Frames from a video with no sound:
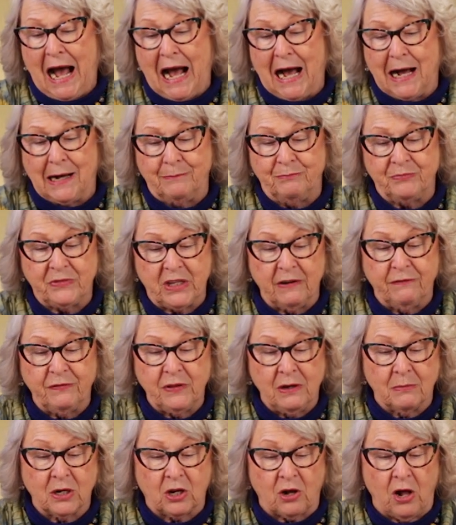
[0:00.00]
Um, give
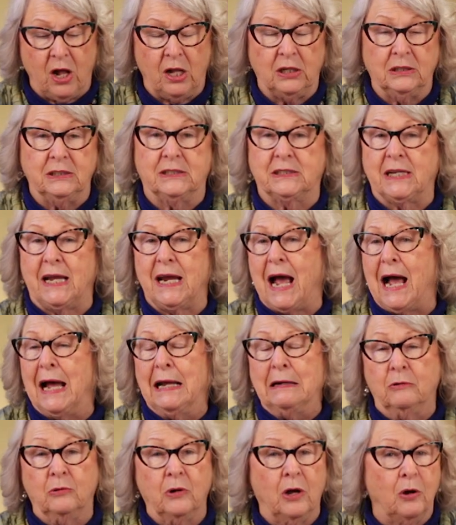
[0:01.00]
them a call and say,
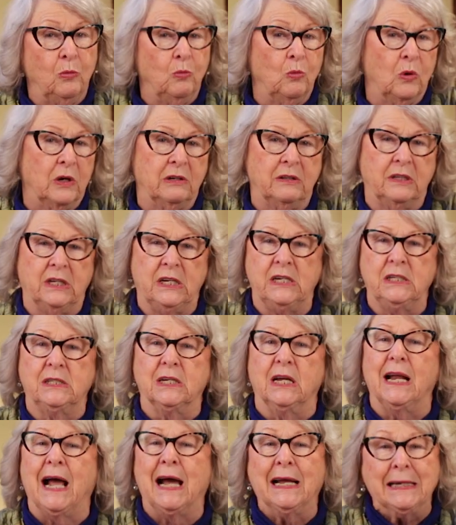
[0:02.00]
I don't own one of these
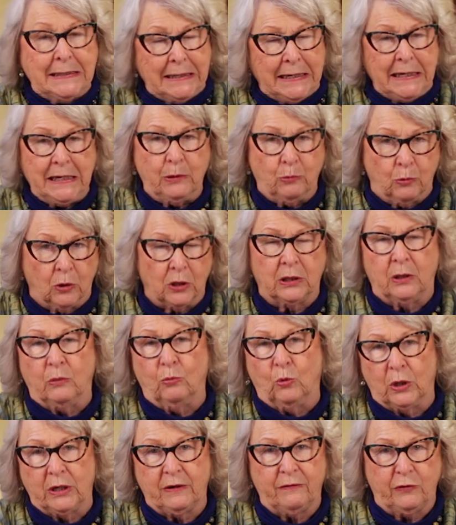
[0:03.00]
and I need one,
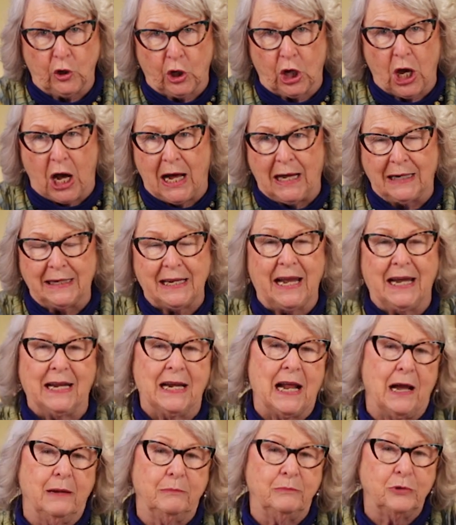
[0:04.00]
and what have you got?
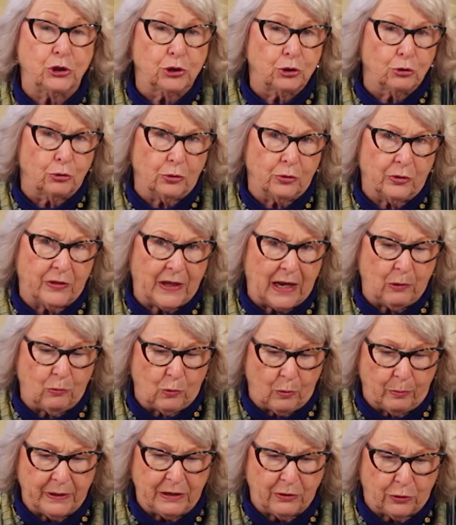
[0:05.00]
And I'm sure they
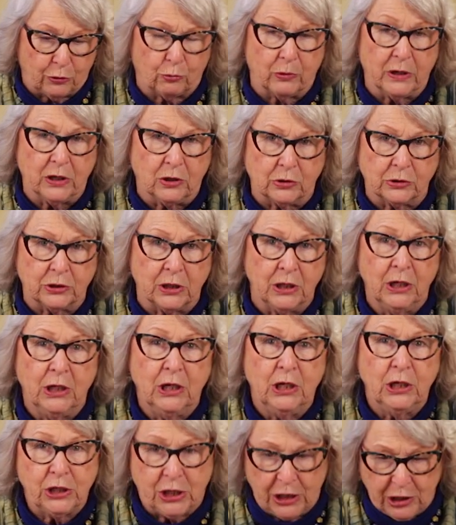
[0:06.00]
will be thrilled
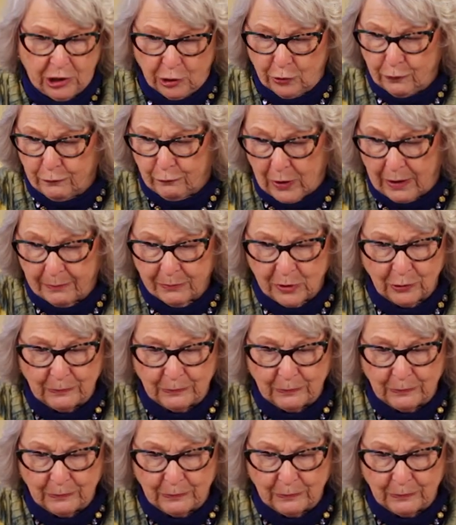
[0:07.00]
to hear from